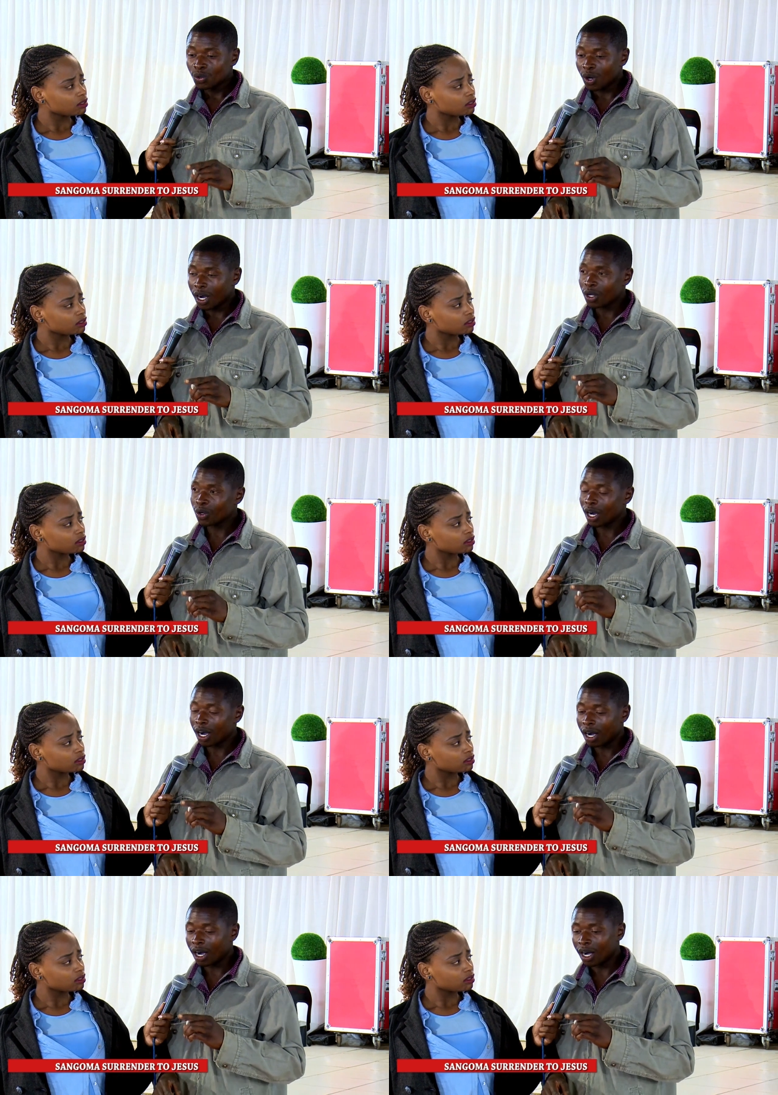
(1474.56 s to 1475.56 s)
Speaker 1: your
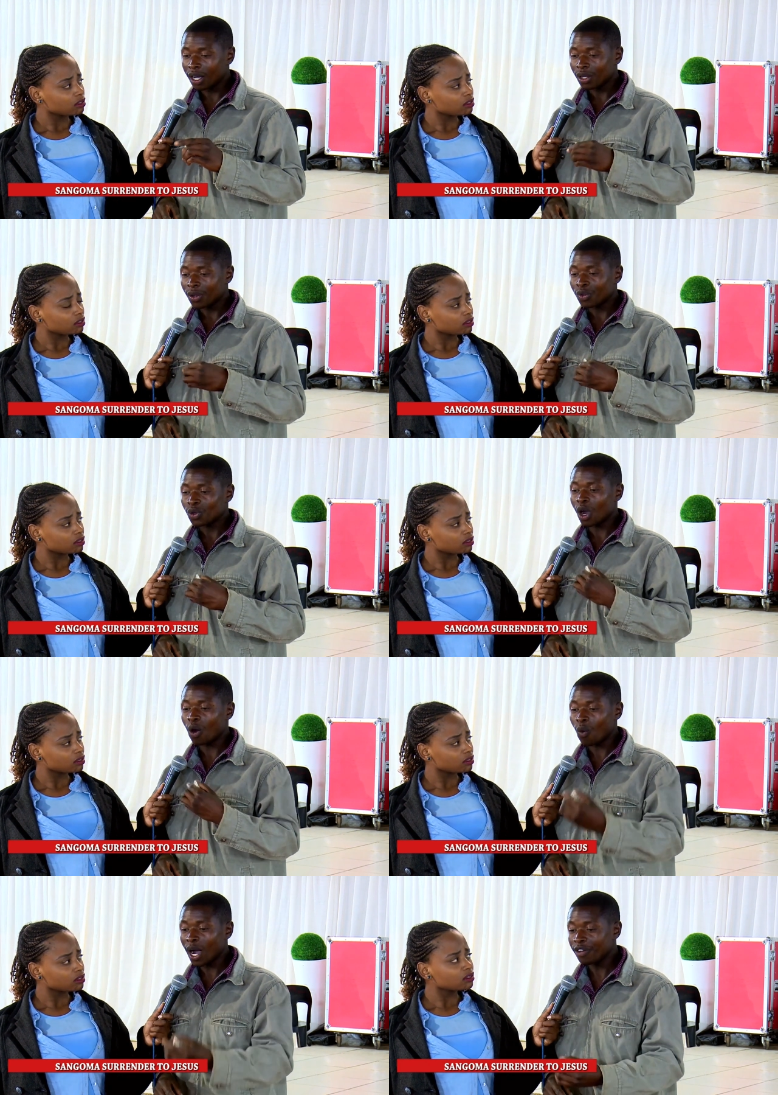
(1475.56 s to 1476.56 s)
your
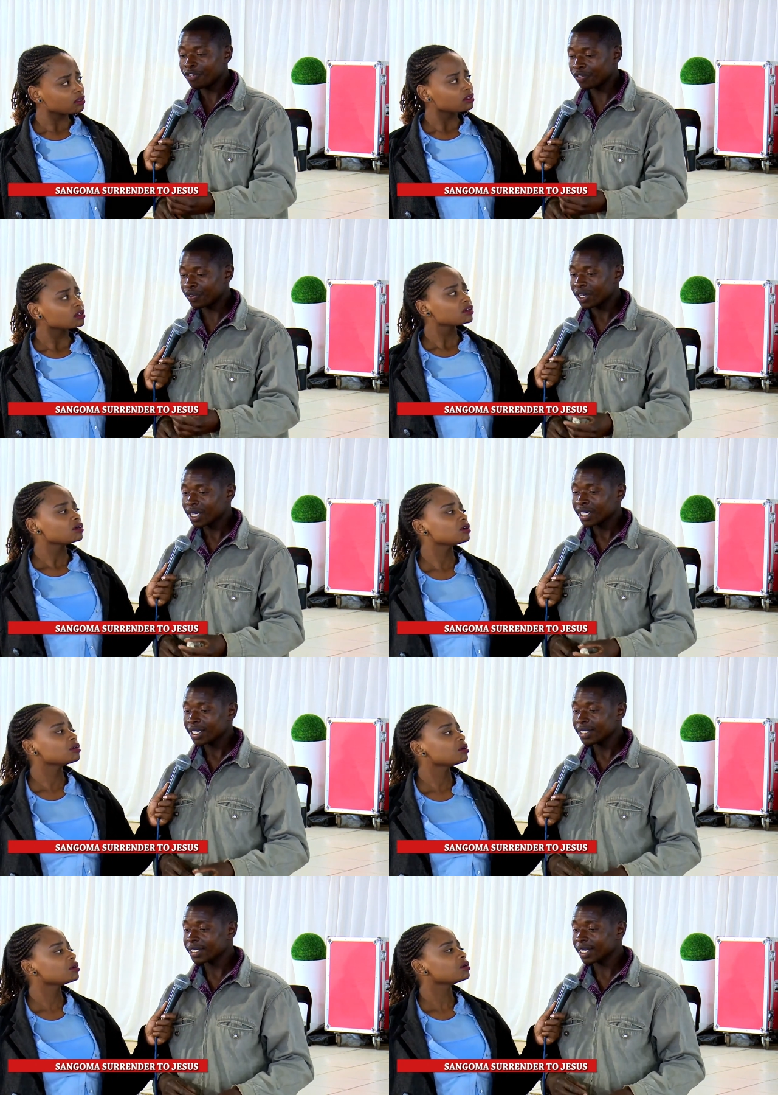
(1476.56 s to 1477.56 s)
your wife
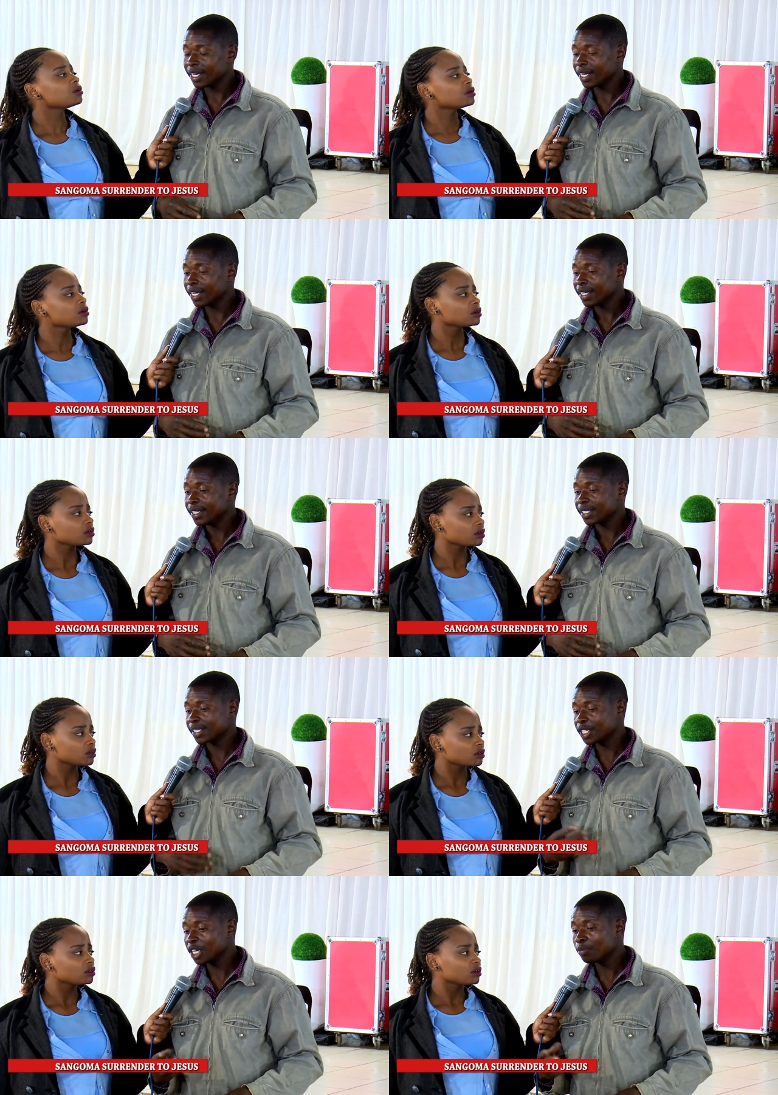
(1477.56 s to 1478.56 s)
is a
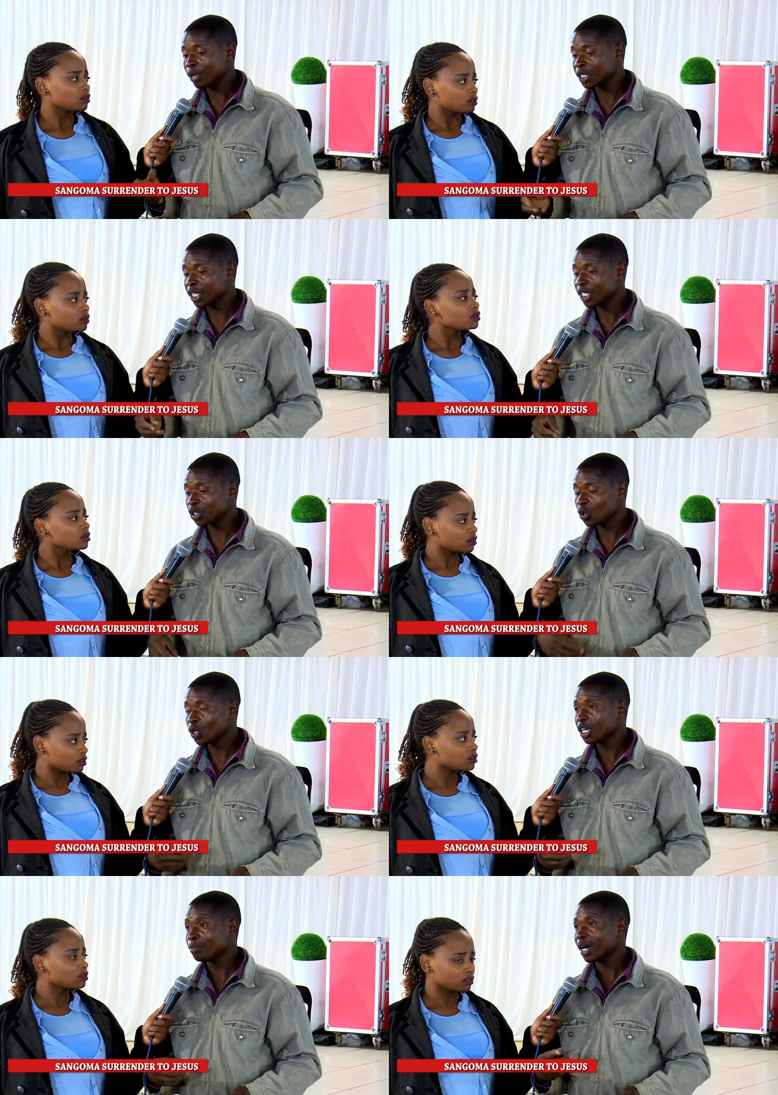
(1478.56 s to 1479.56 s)
certain person is
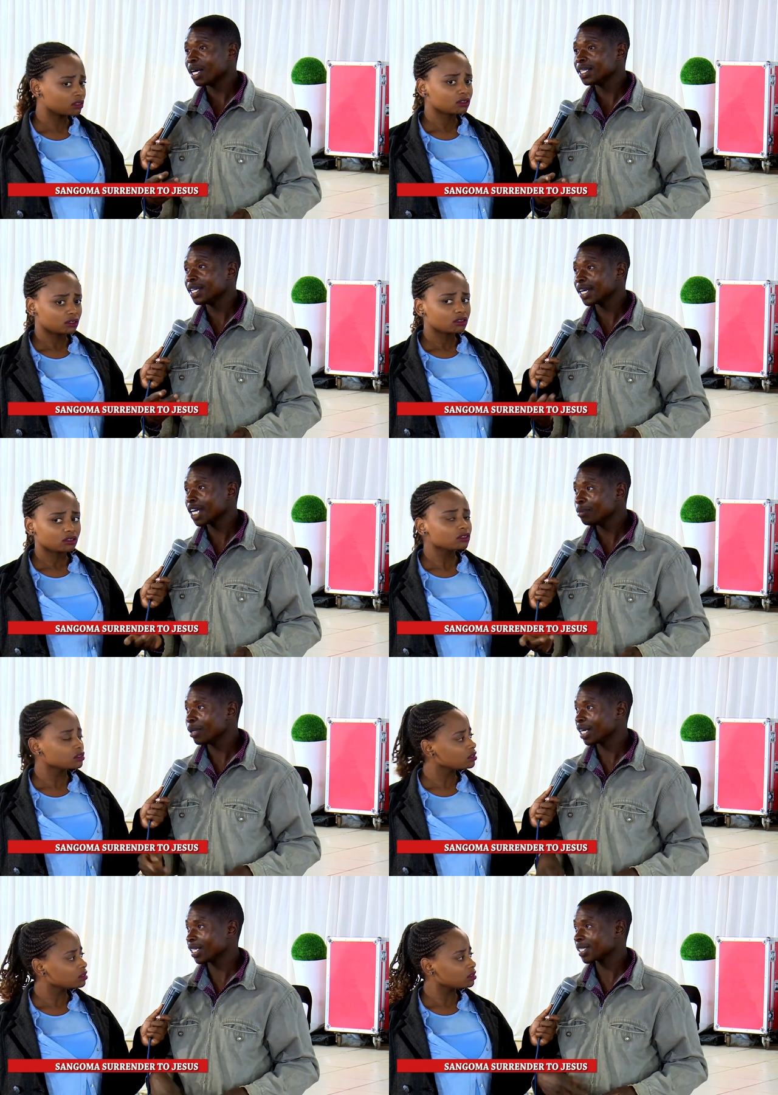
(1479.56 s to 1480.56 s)
calling by the name
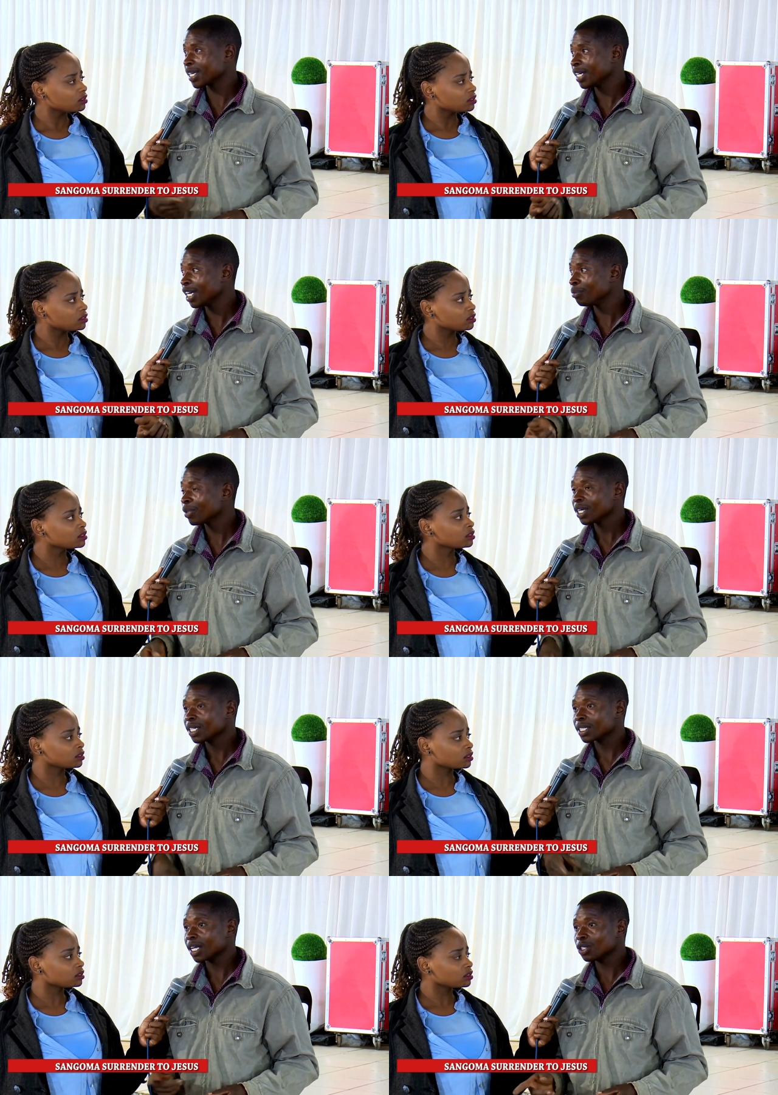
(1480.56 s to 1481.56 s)
and say name.
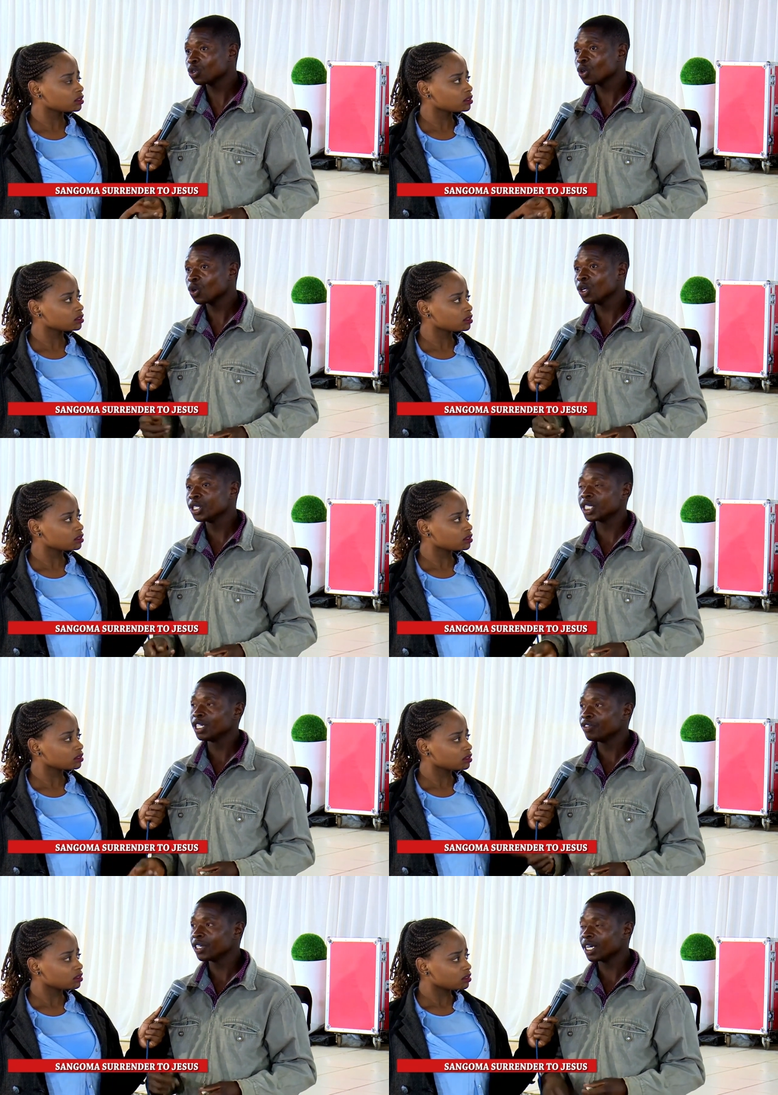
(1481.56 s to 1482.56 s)
That tokolosh
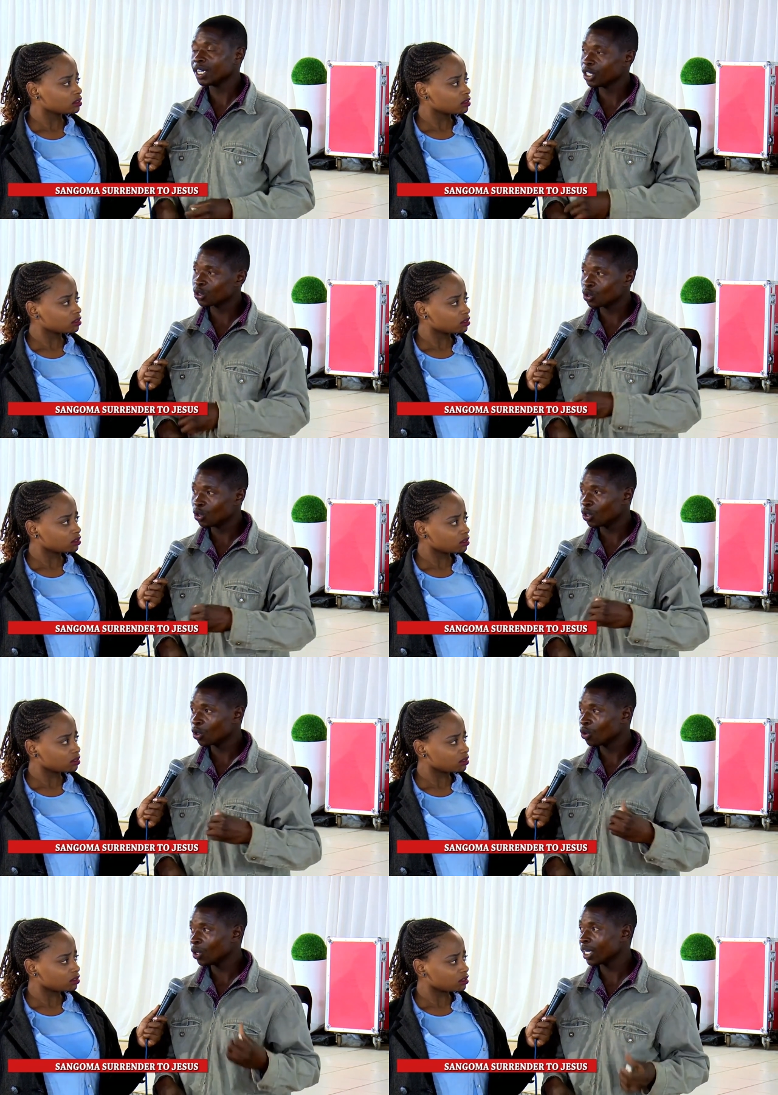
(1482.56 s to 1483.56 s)
every night is
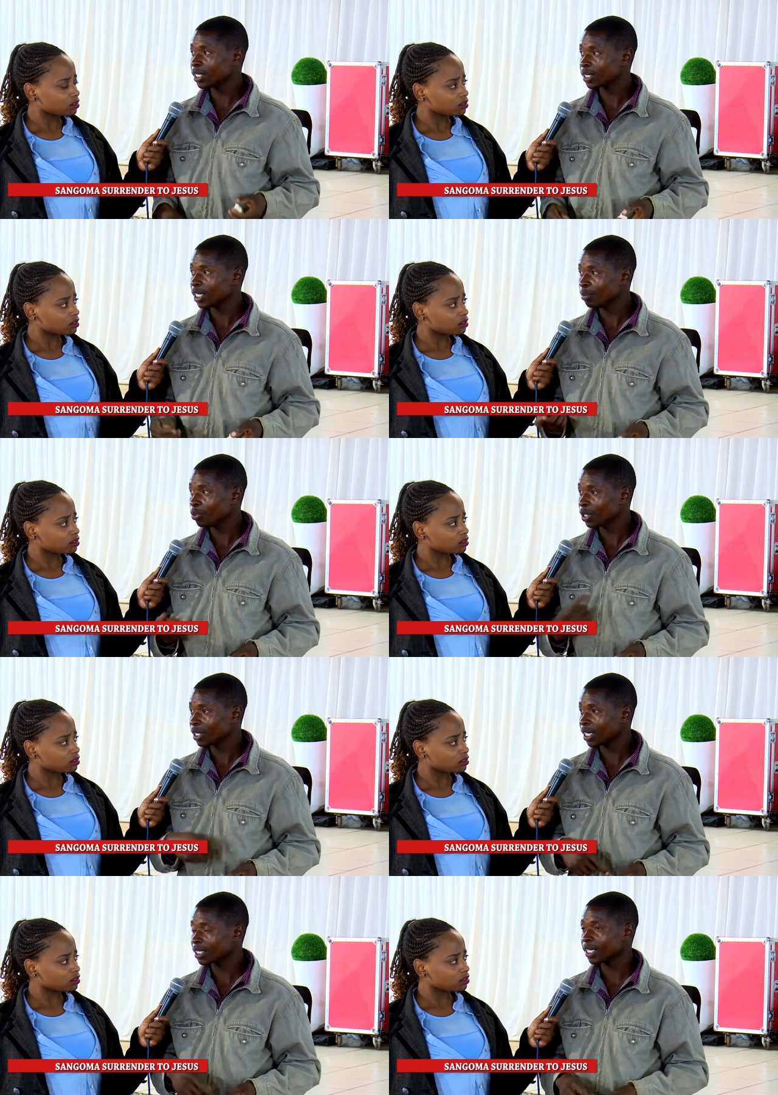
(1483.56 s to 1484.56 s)
will go and sleep with
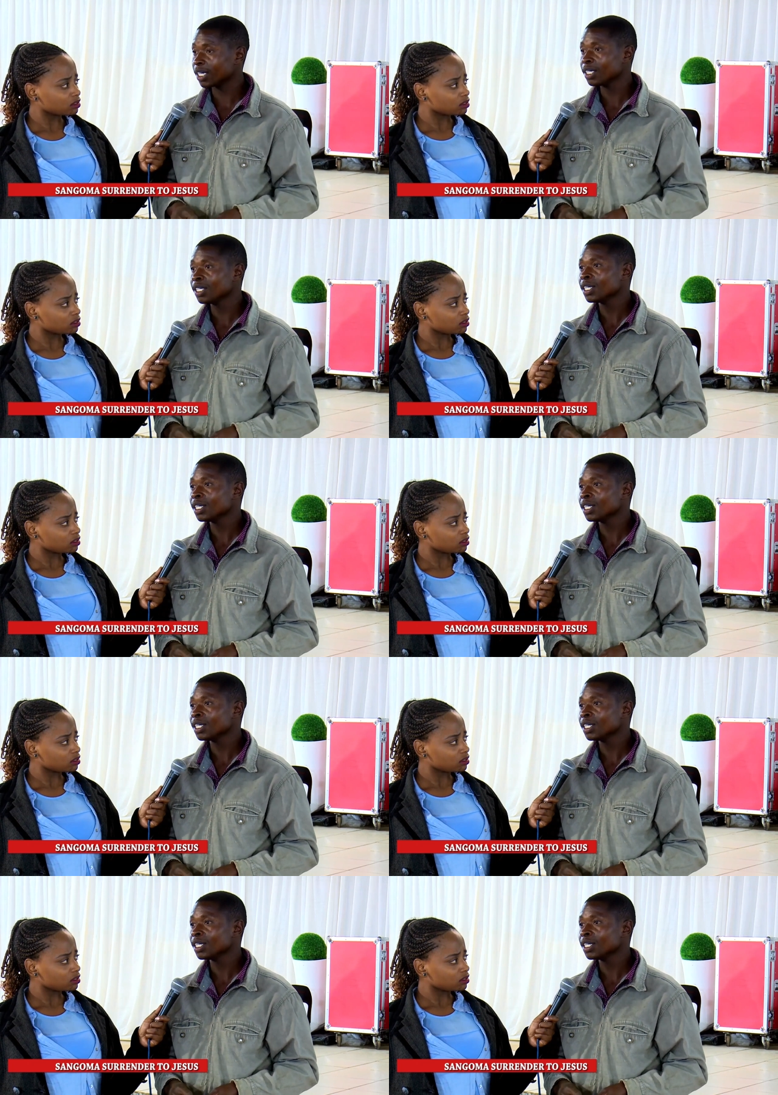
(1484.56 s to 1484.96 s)
that girl.